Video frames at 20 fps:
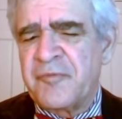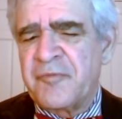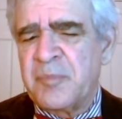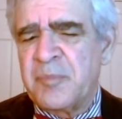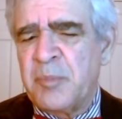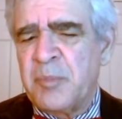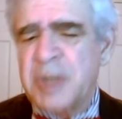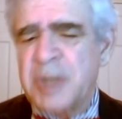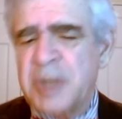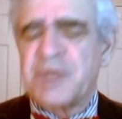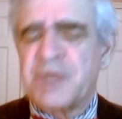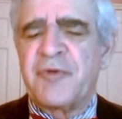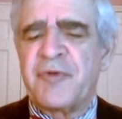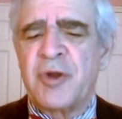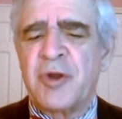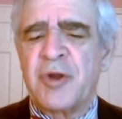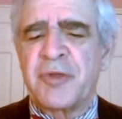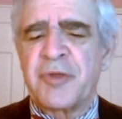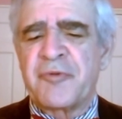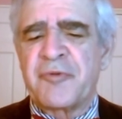much
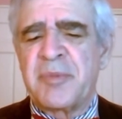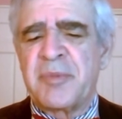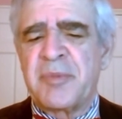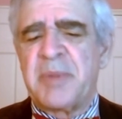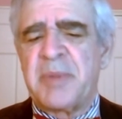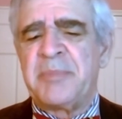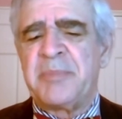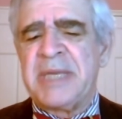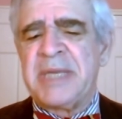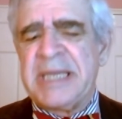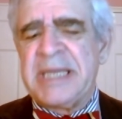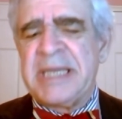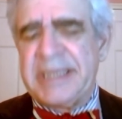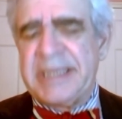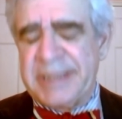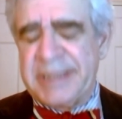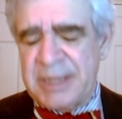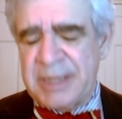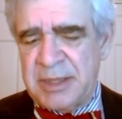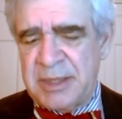further from the
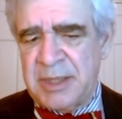mean